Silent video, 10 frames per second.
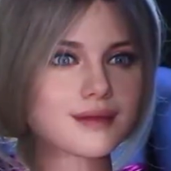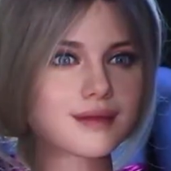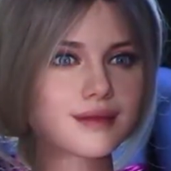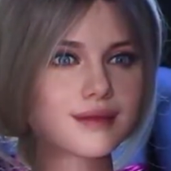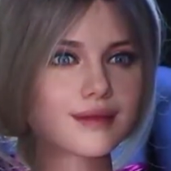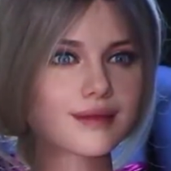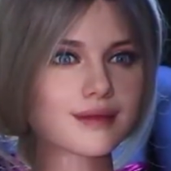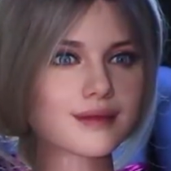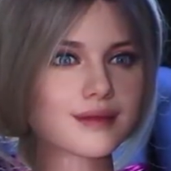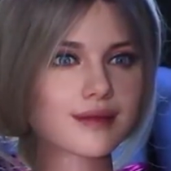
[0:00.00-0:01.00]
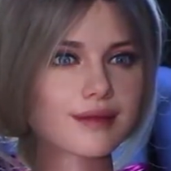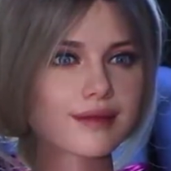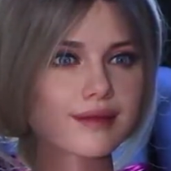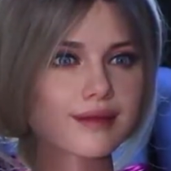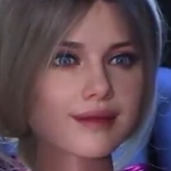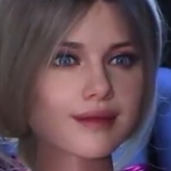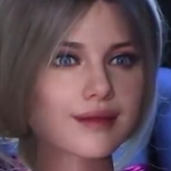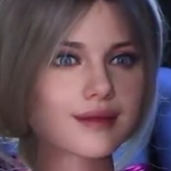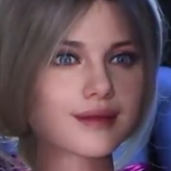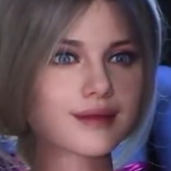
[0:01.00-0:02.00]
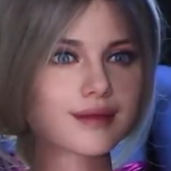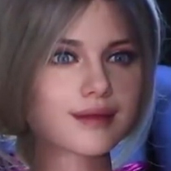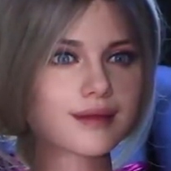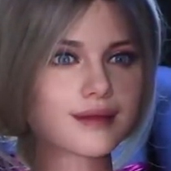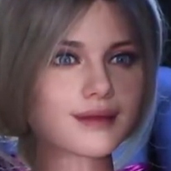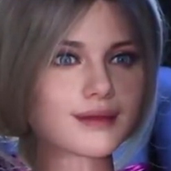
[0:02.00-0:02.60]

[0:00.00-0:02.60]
(silent)